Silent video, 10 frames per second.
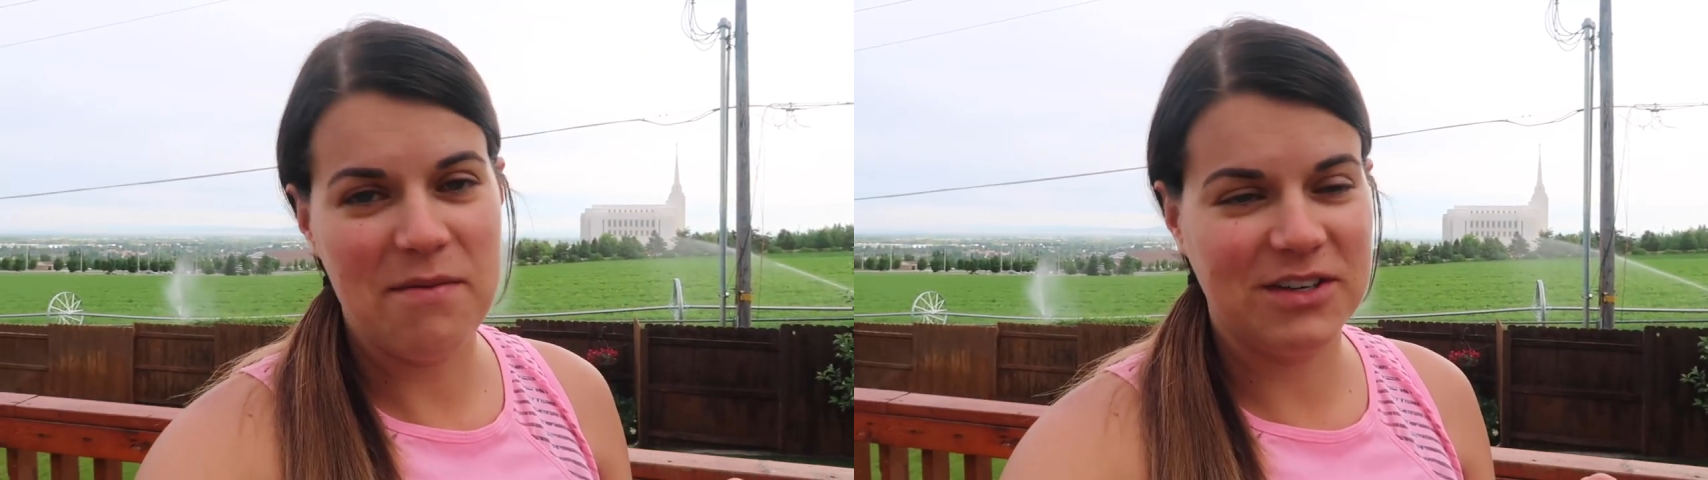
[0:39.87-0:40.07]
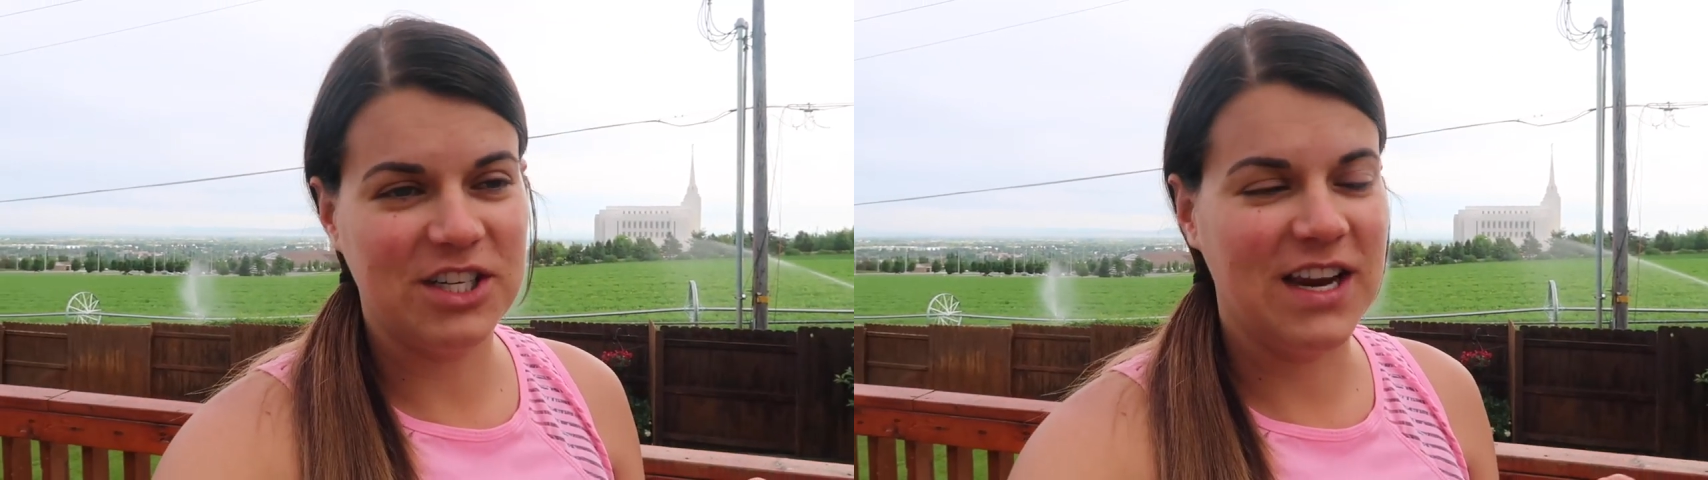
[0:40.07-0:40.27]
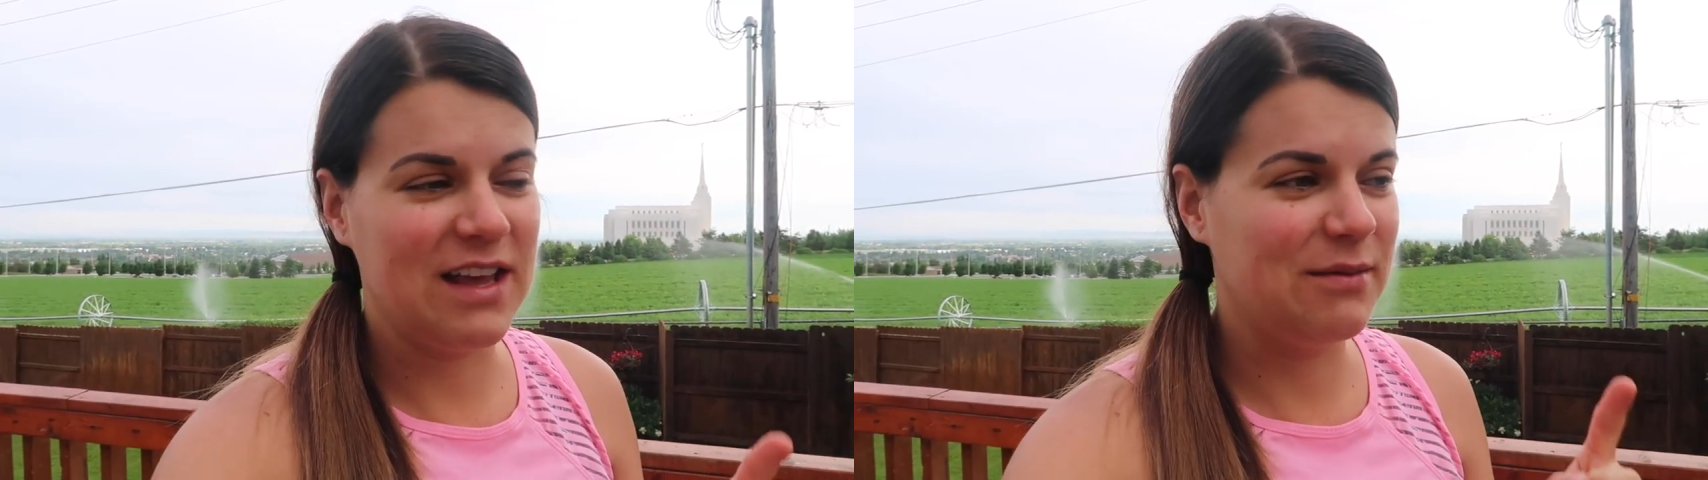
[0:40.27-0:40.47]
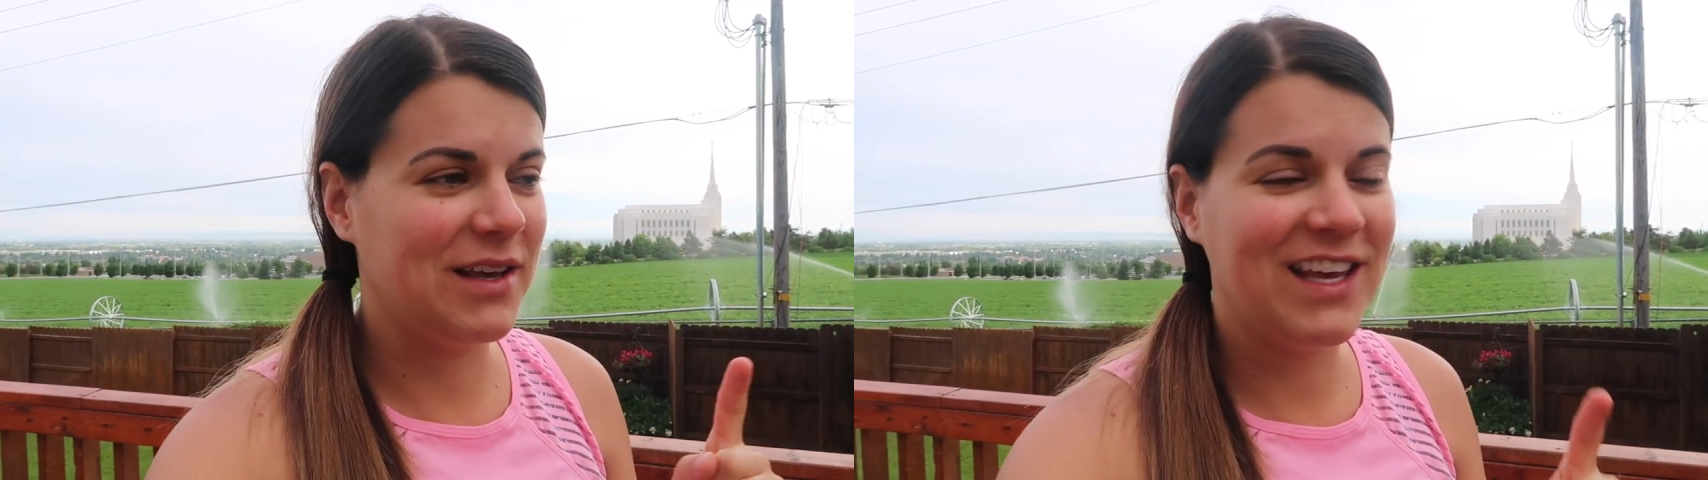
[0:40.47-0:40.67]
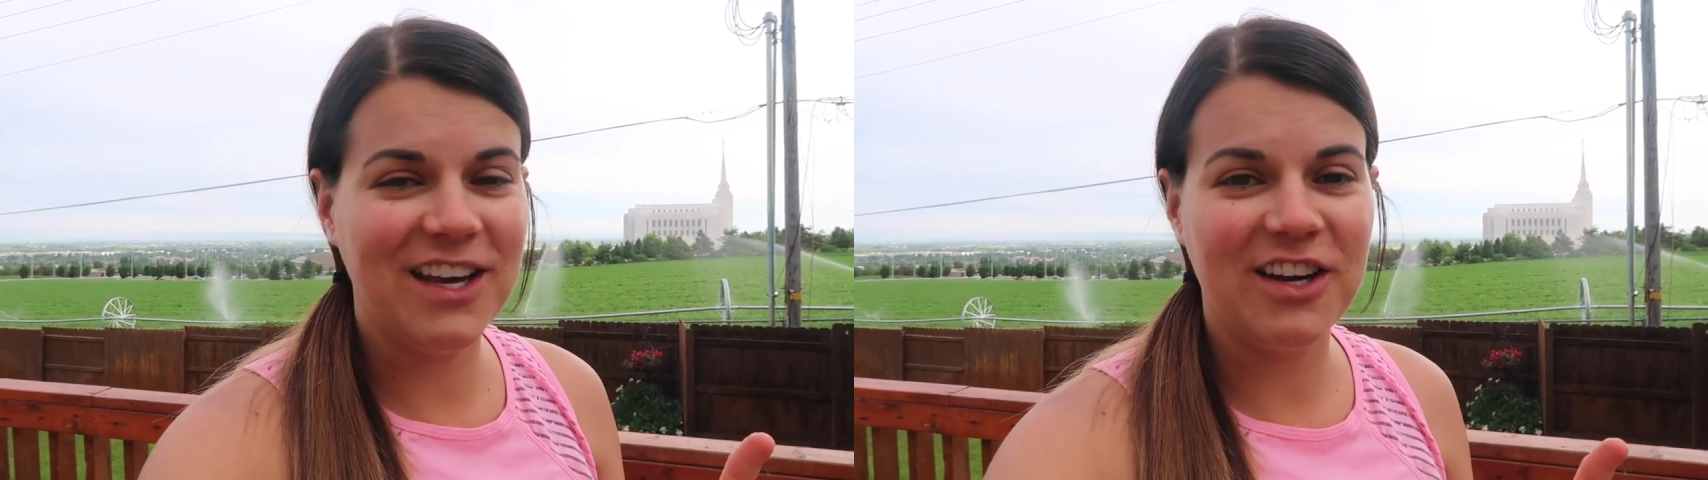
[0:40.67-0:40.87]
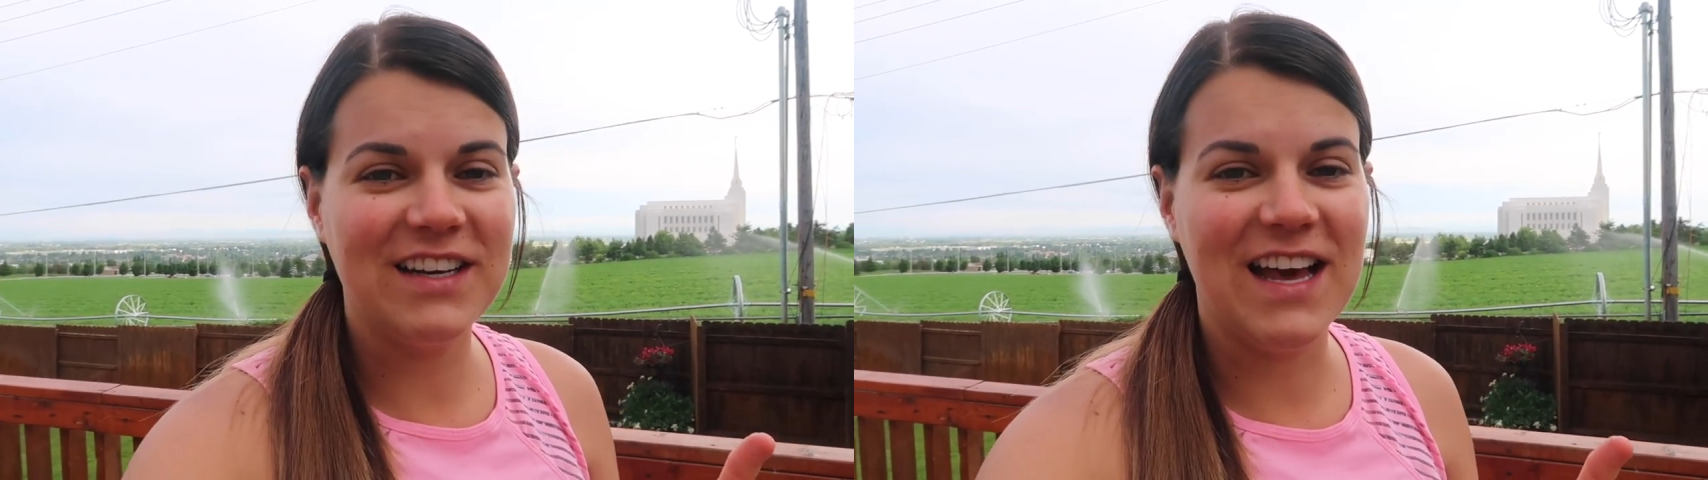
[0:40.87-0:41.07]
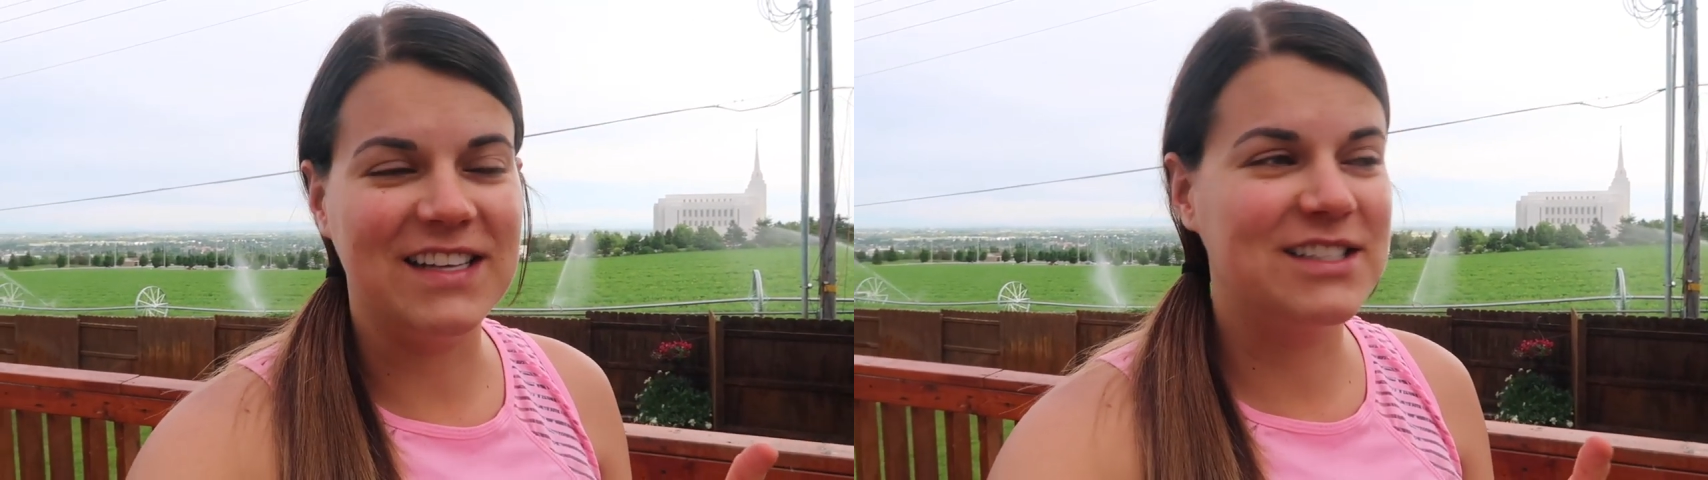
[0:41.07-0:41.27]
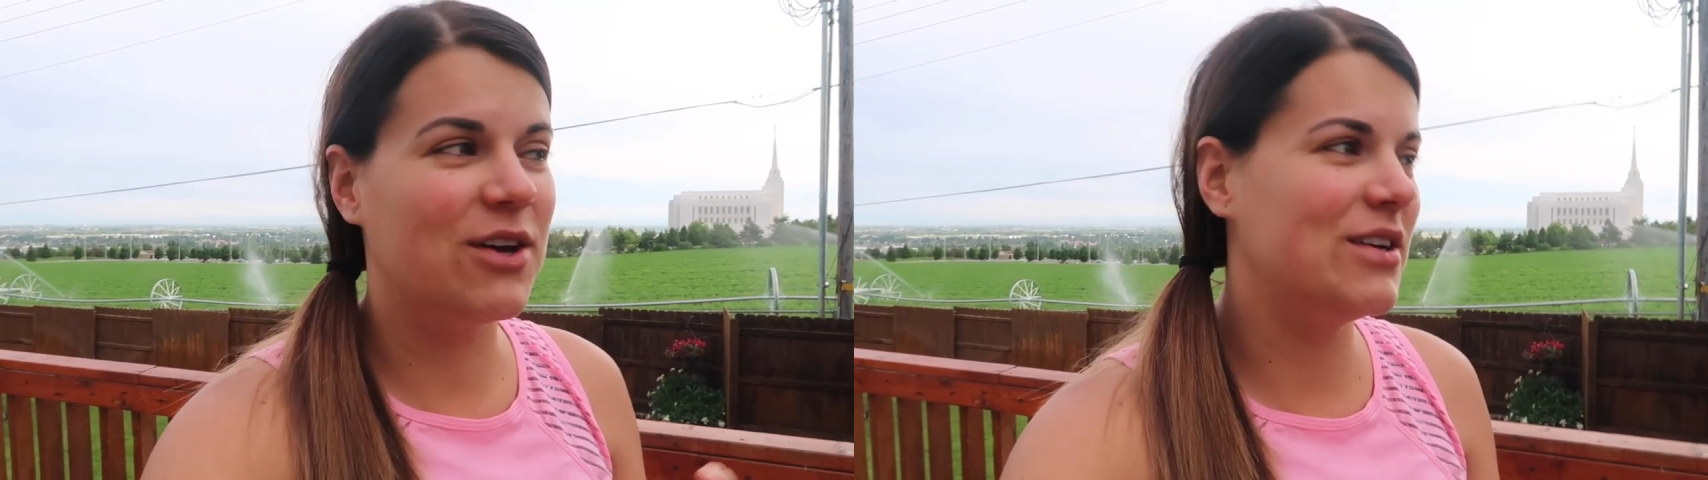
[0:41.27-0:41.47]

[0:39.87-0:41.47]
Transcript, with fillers: that much at night, but here it does.